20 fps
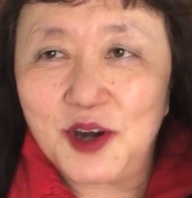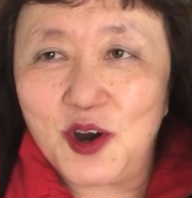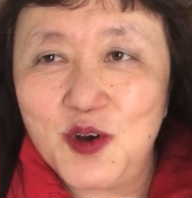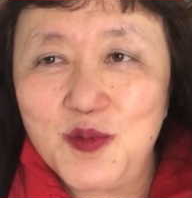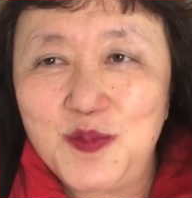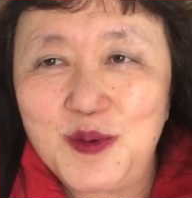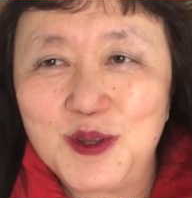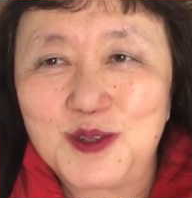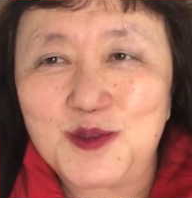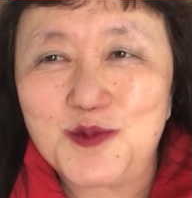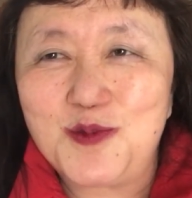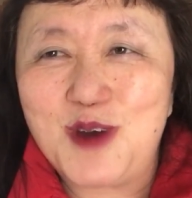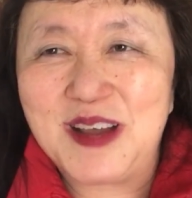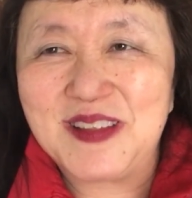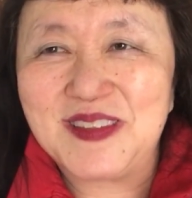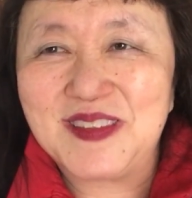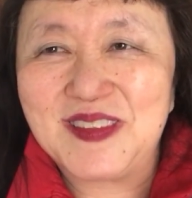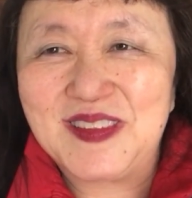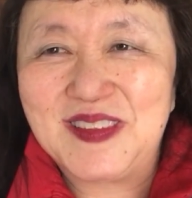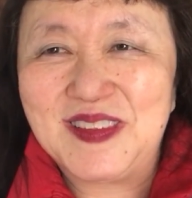the opus
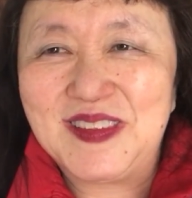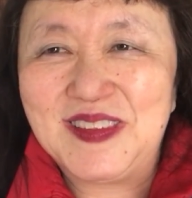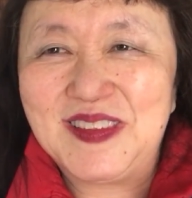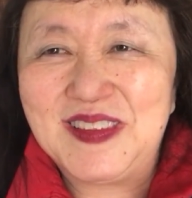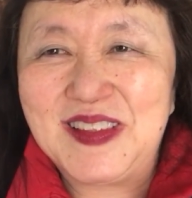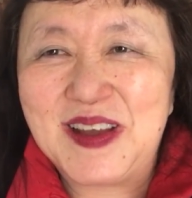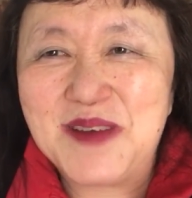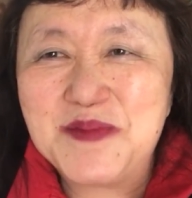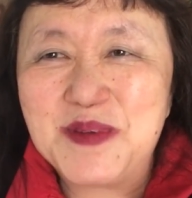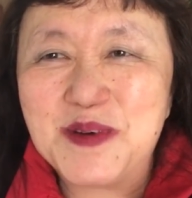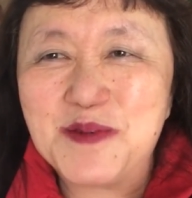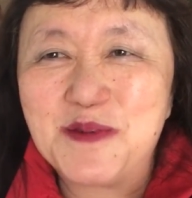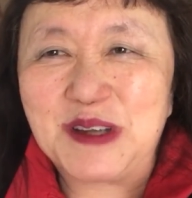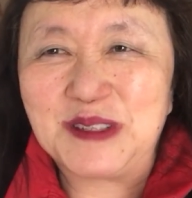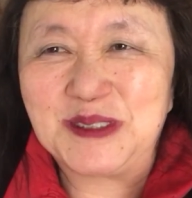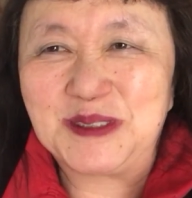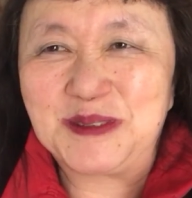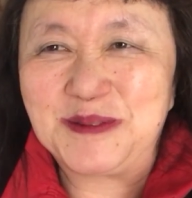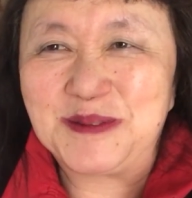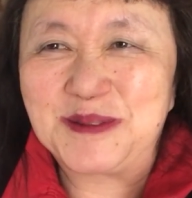1, number
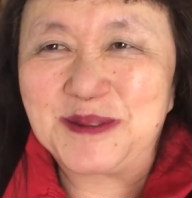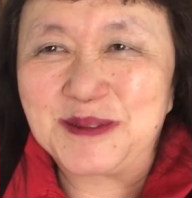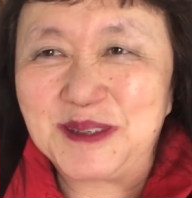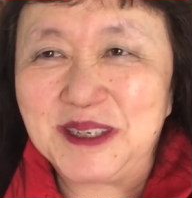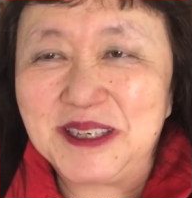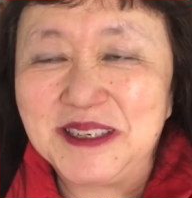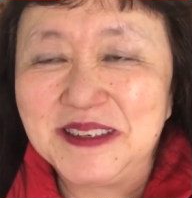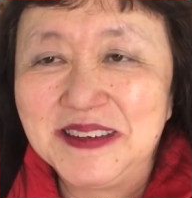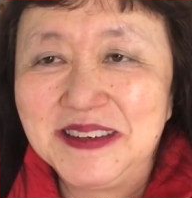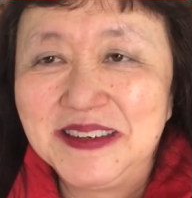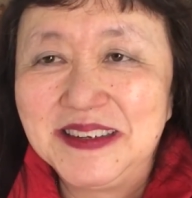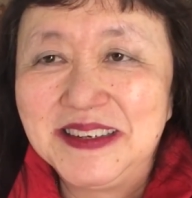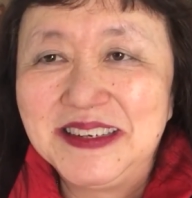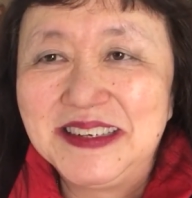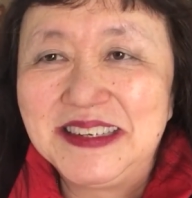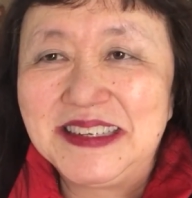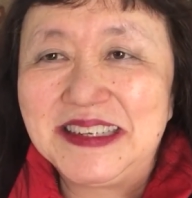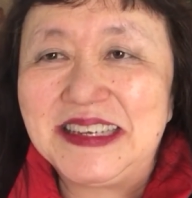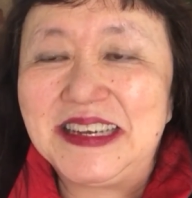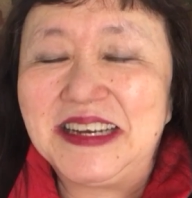1, 2, 3.
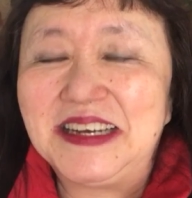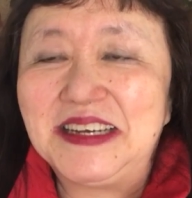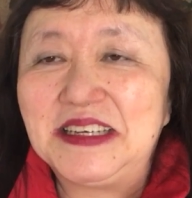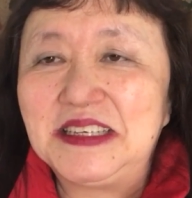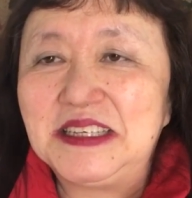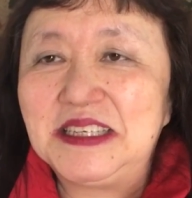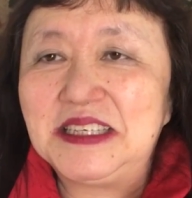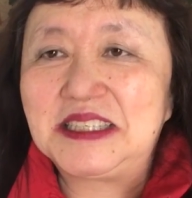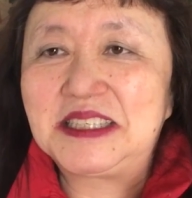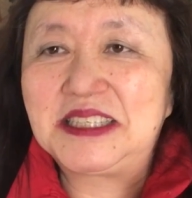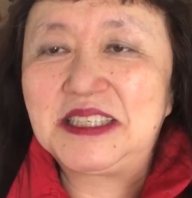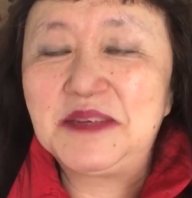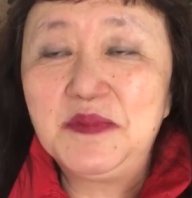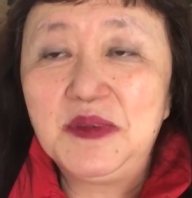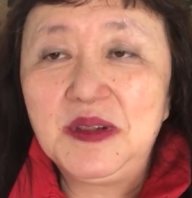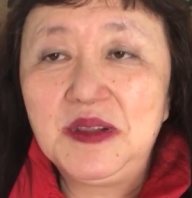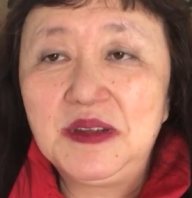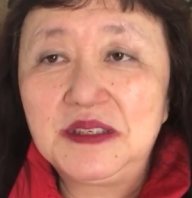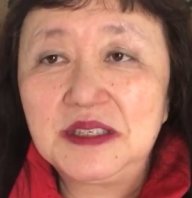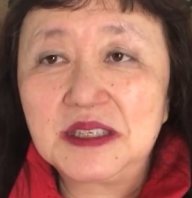
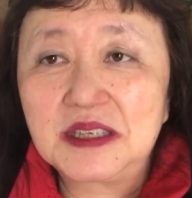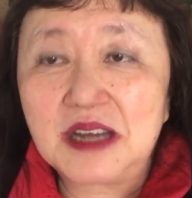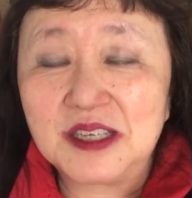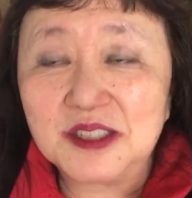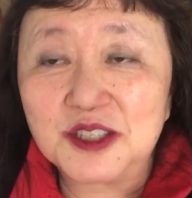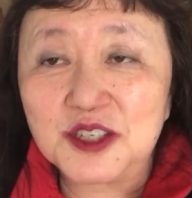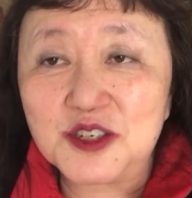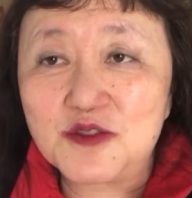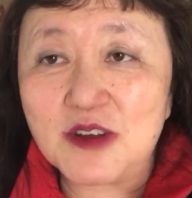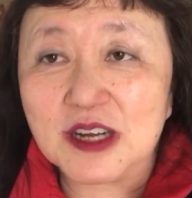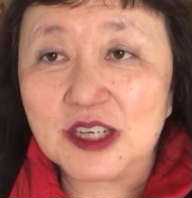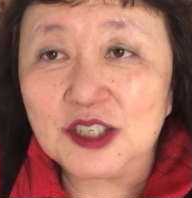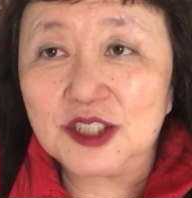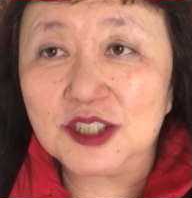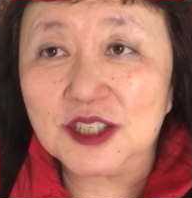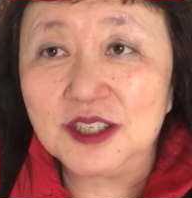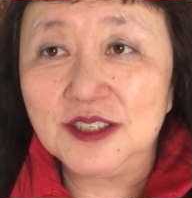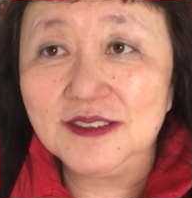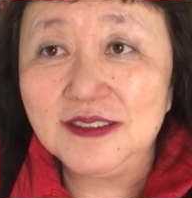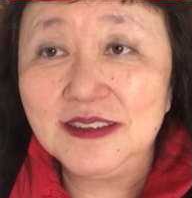Similar
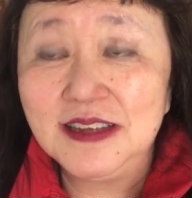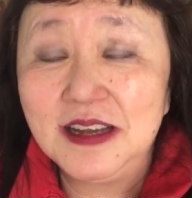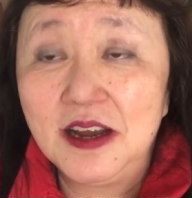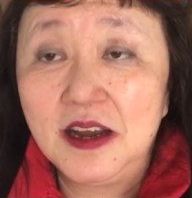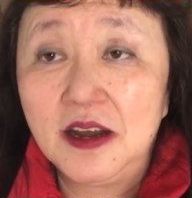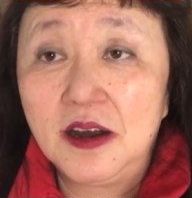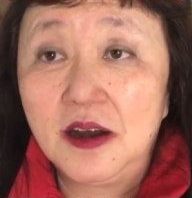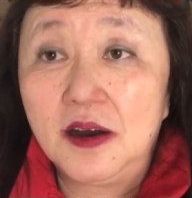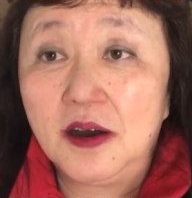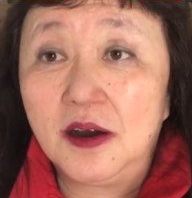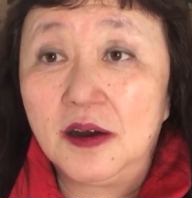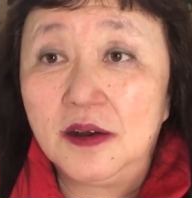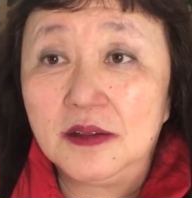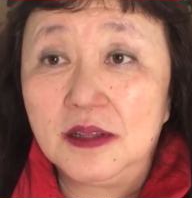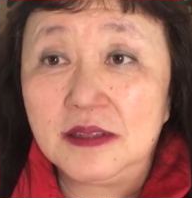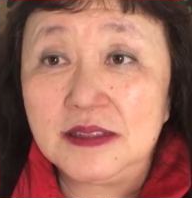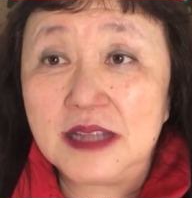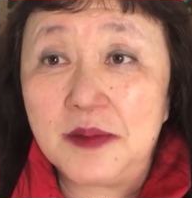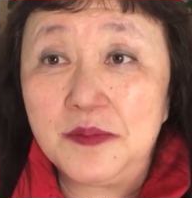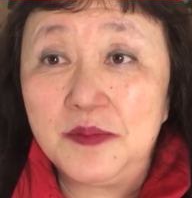construction,
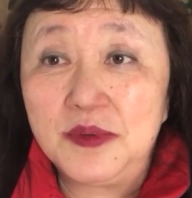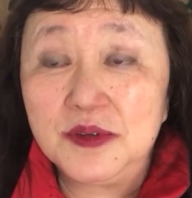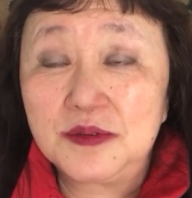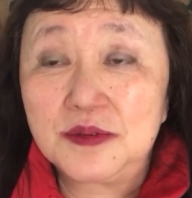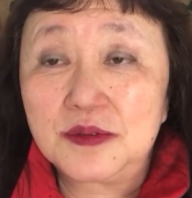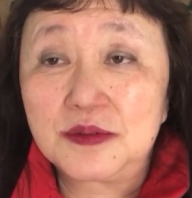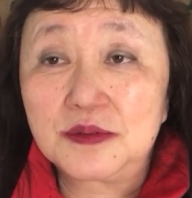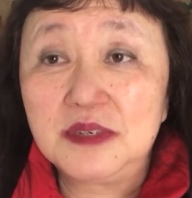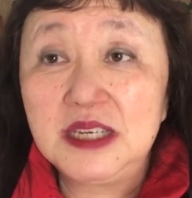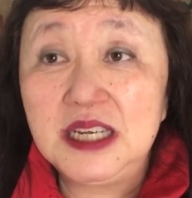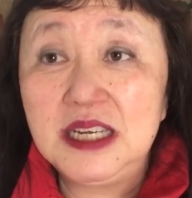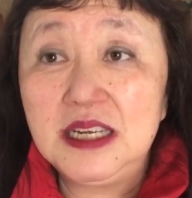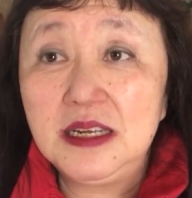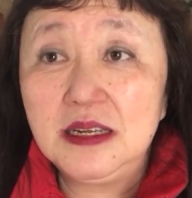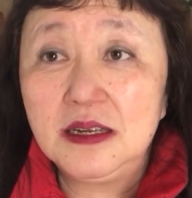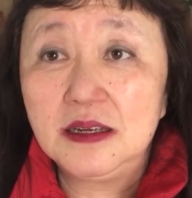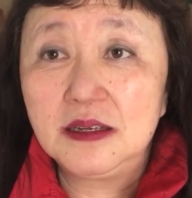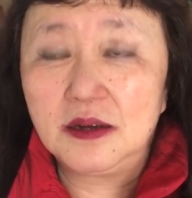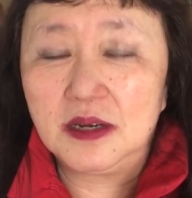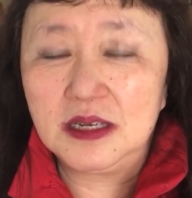number 3,
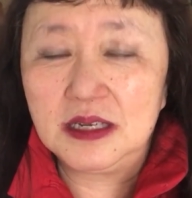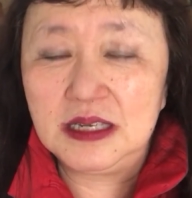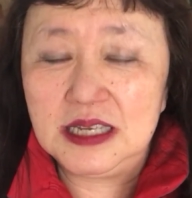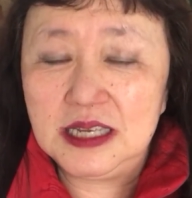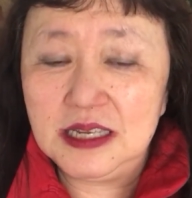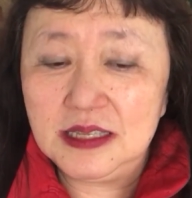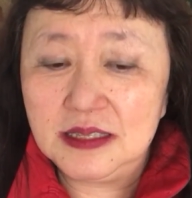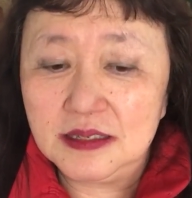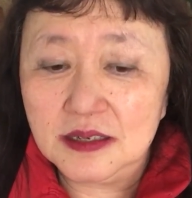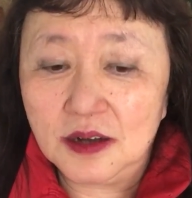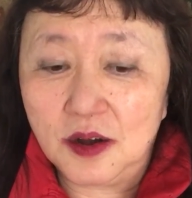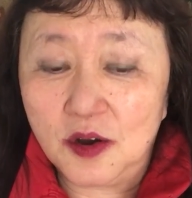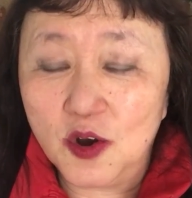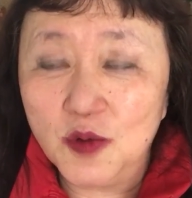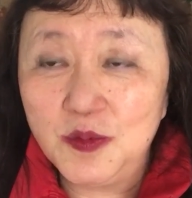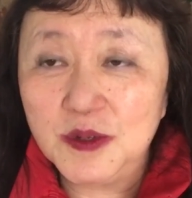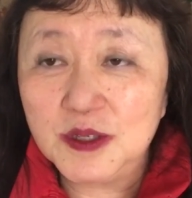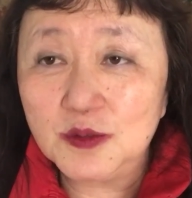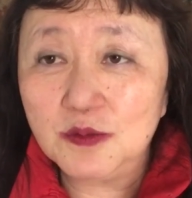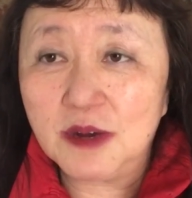either on
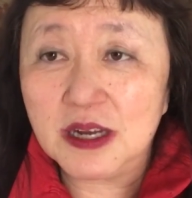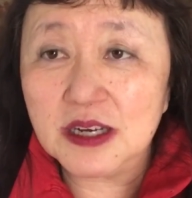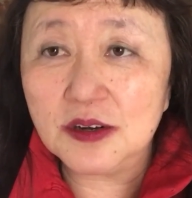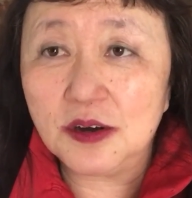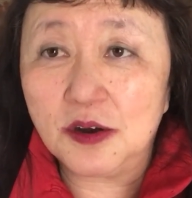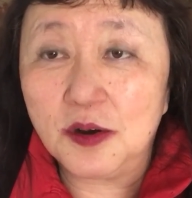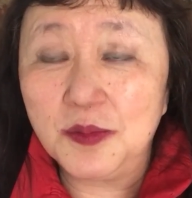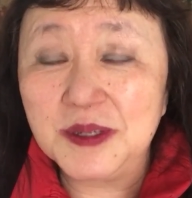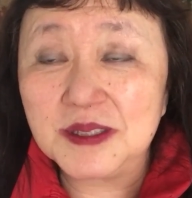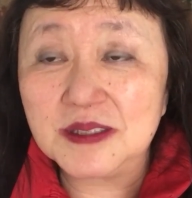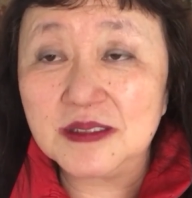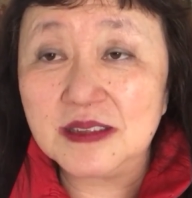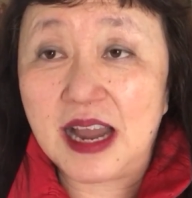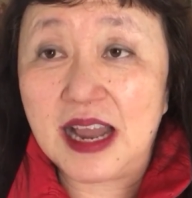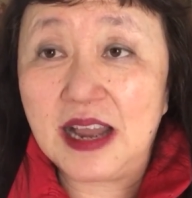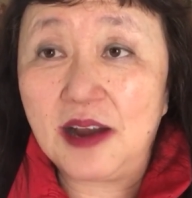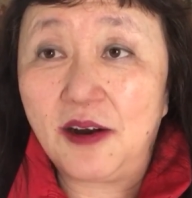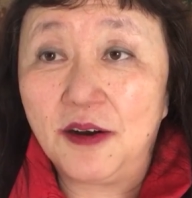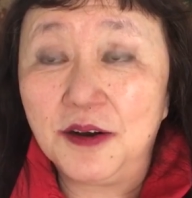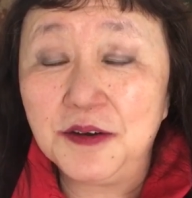opus 1 or opus
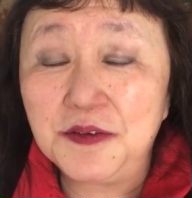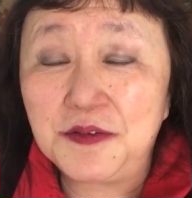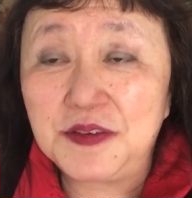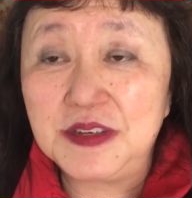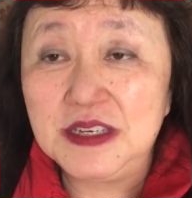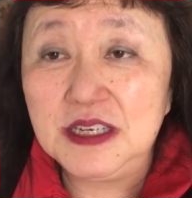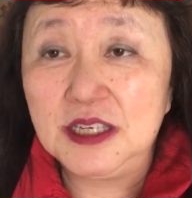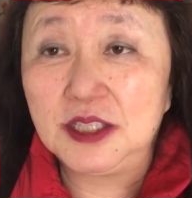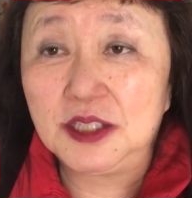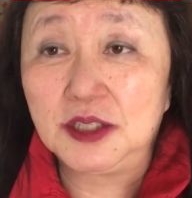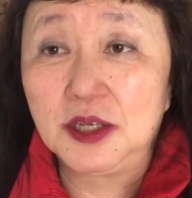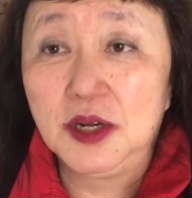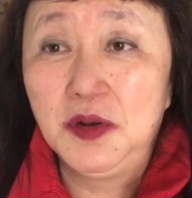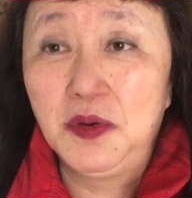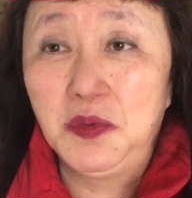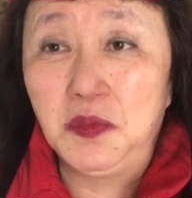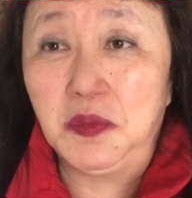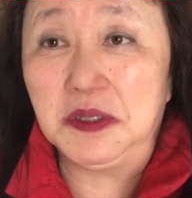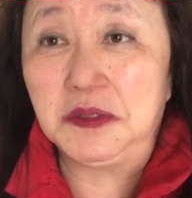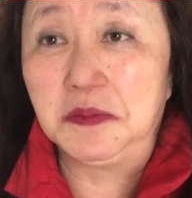9, all finished
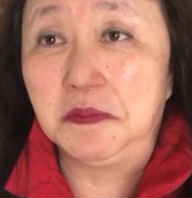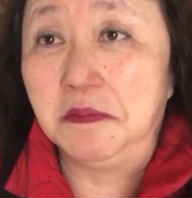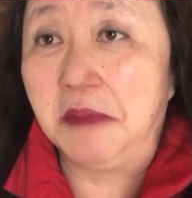with